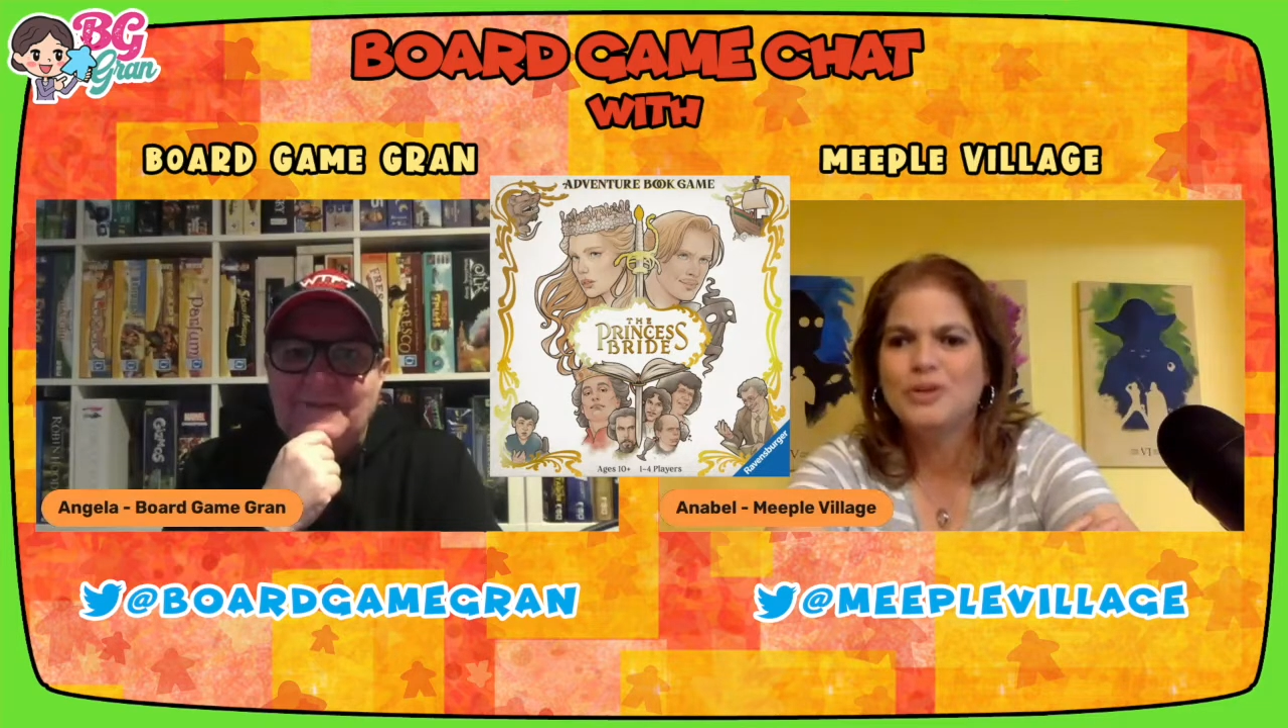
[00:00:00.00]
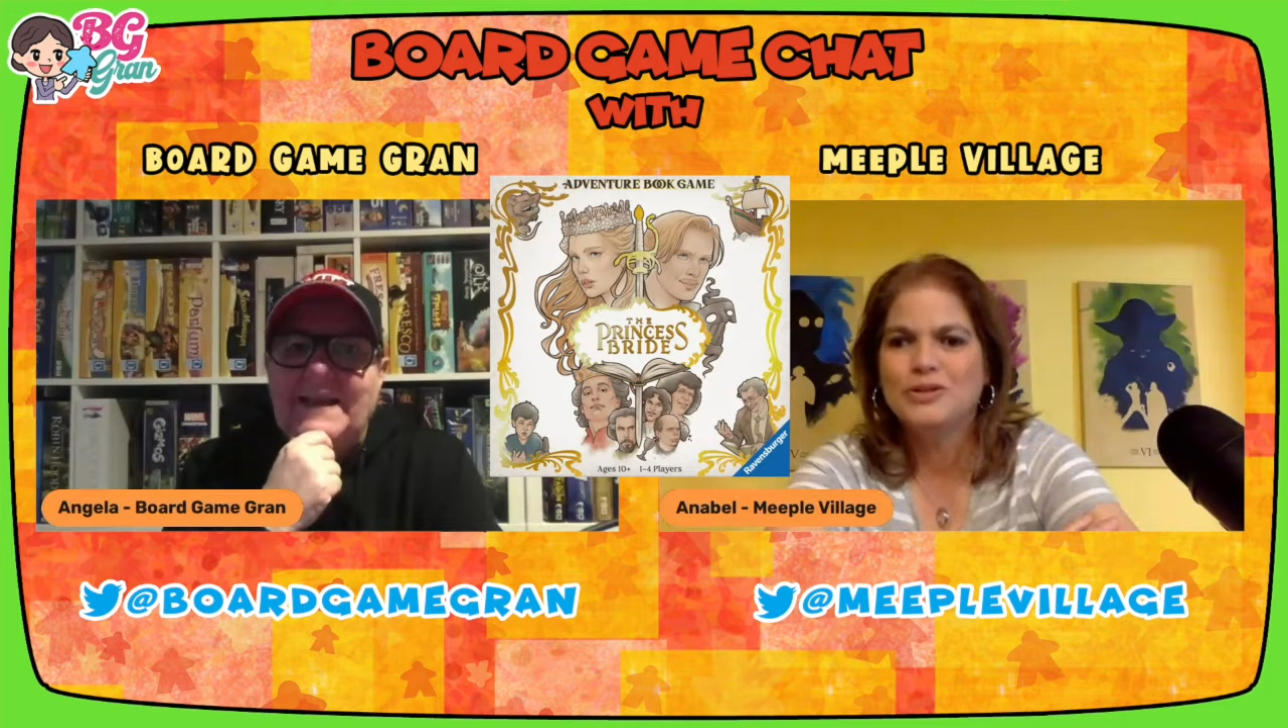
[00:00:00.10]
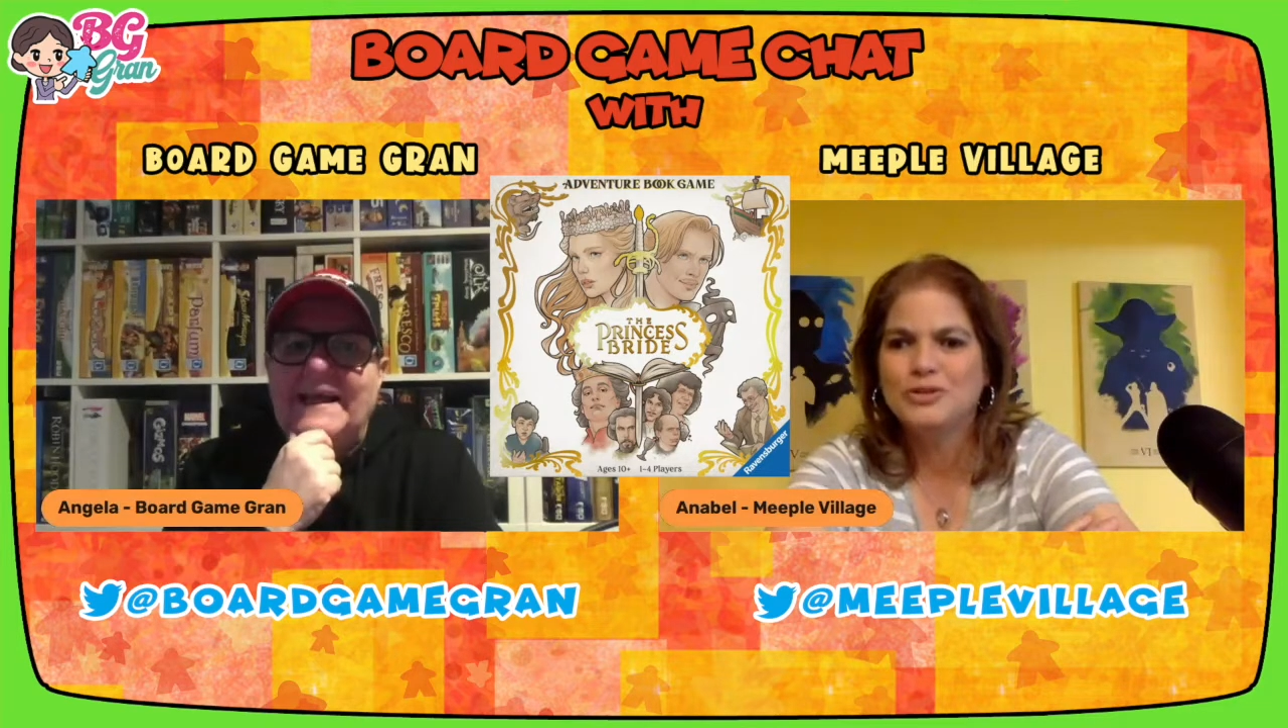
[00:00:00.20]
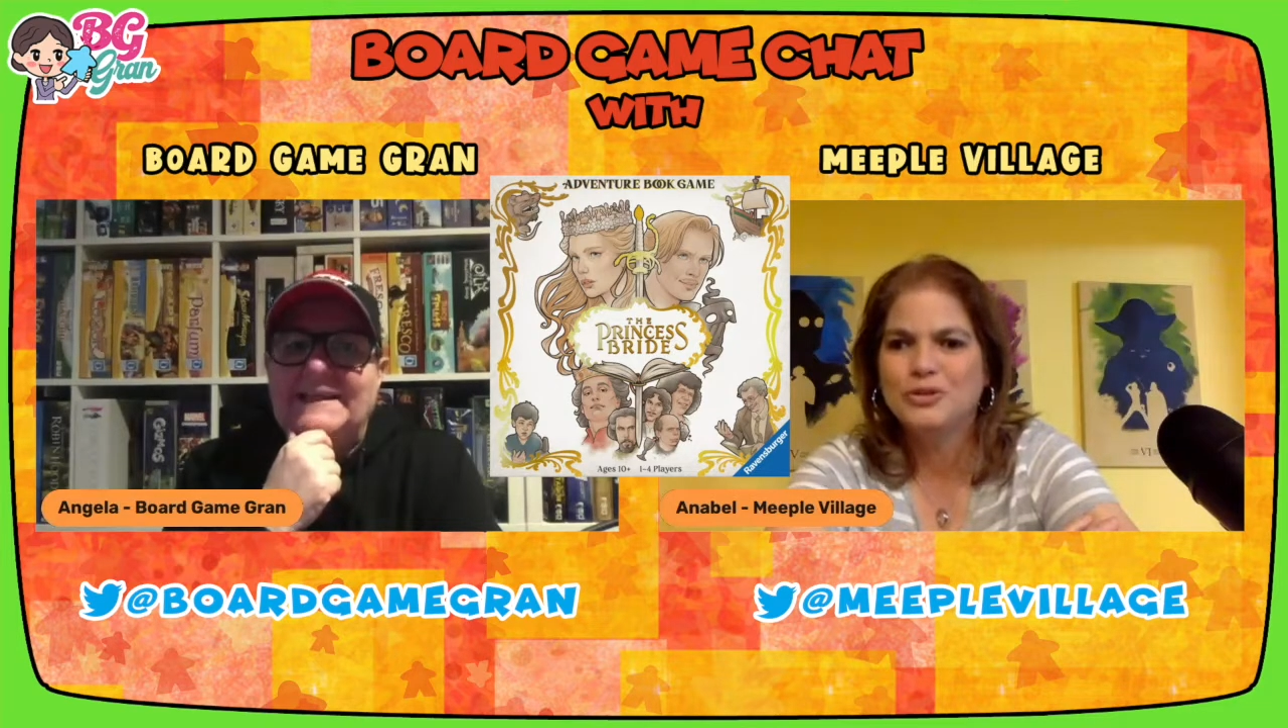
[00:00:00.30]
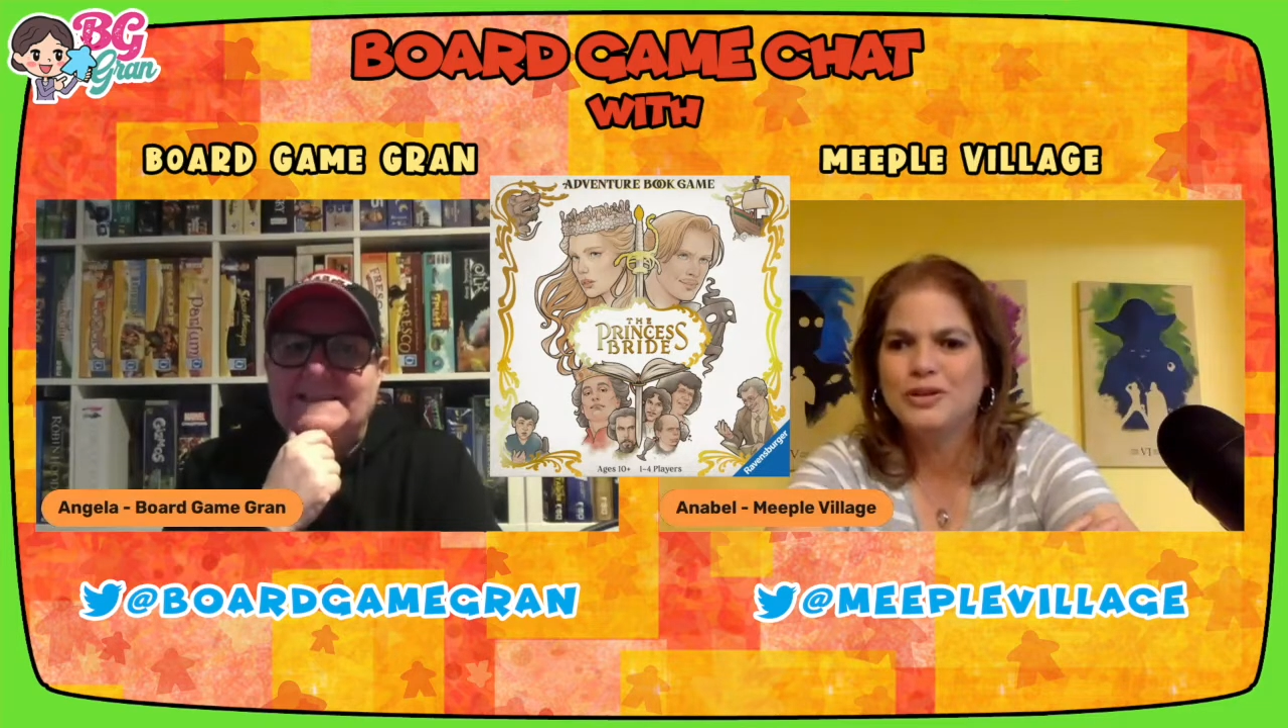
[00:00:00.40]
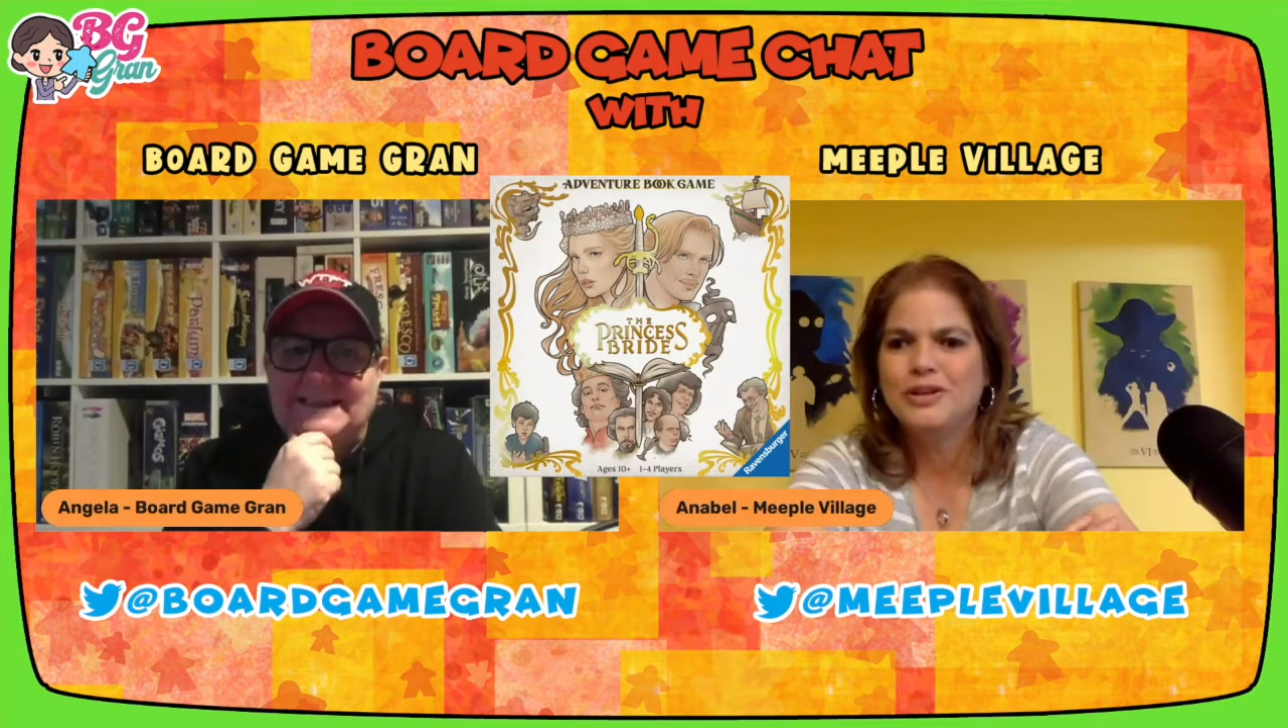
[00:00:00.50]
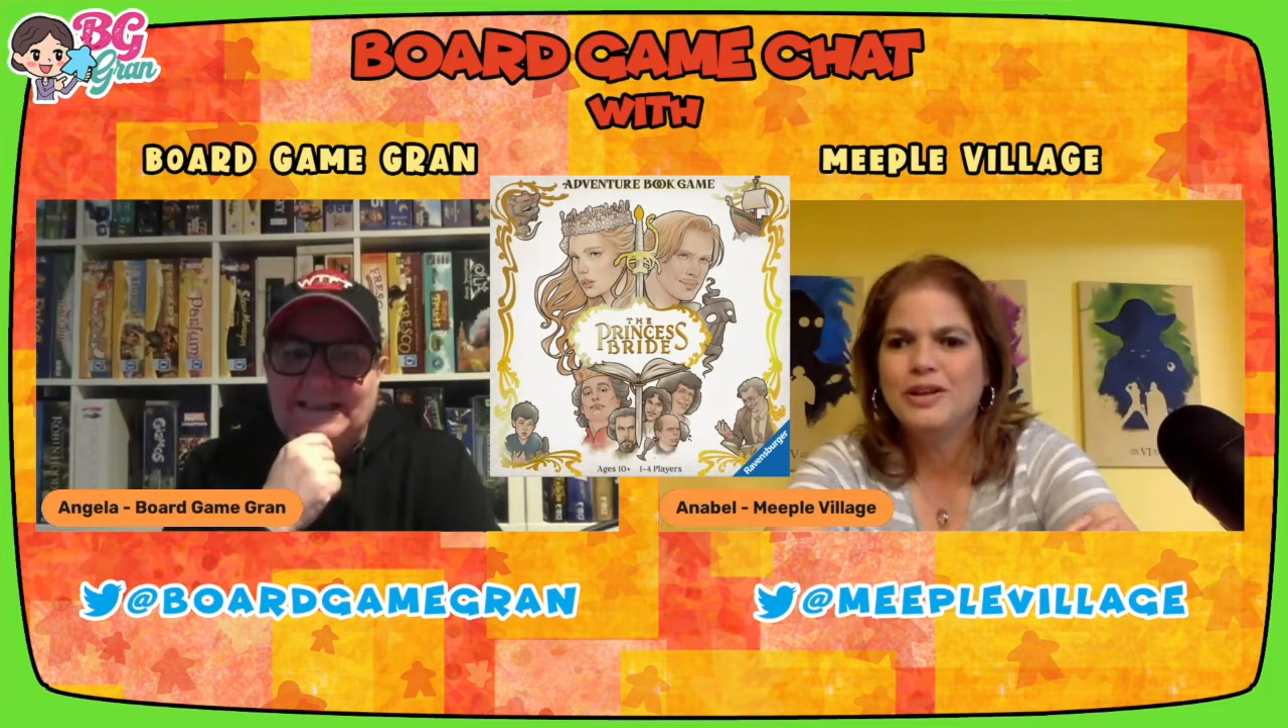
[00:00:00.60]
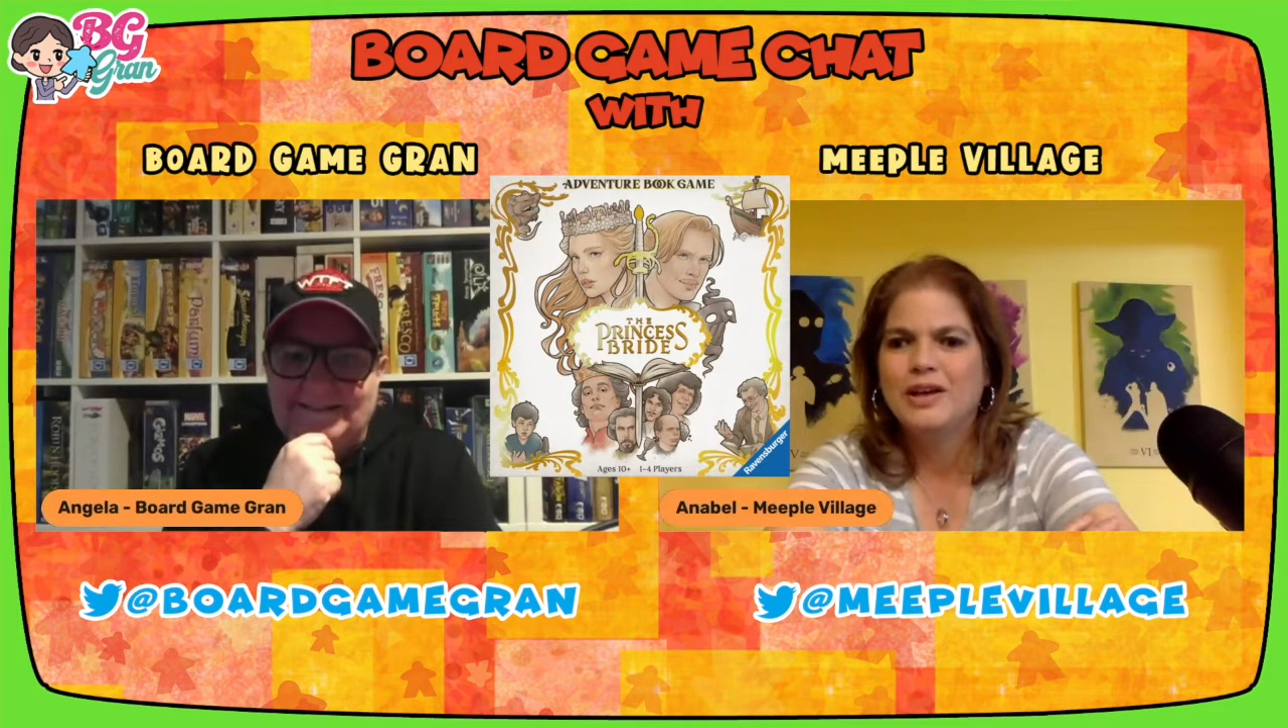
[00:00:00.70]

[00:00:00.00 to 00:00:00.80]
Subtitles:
enjoy it.